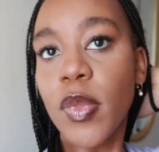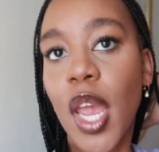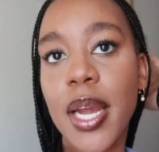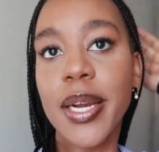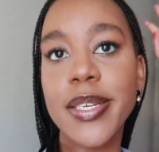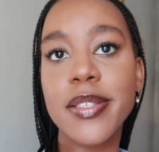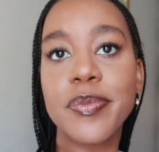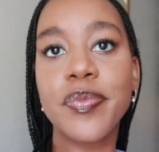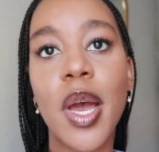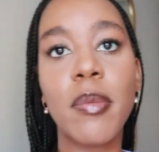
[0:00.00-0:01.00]
Hi
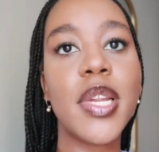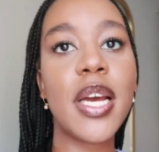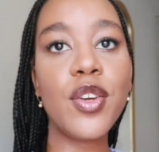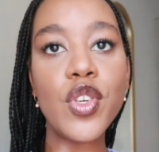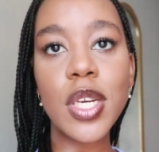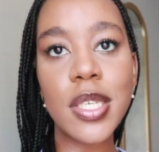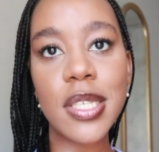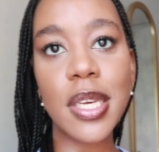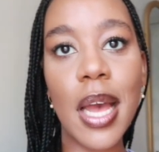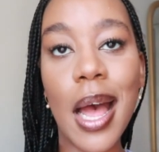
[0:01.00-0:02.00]
guys, I'm done
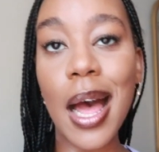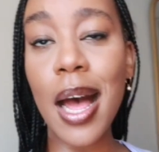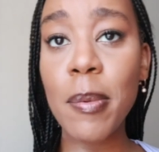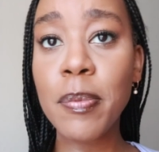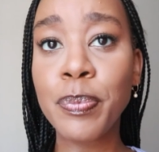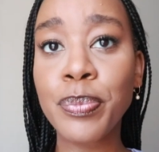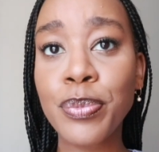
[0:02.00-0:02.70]
dressing up.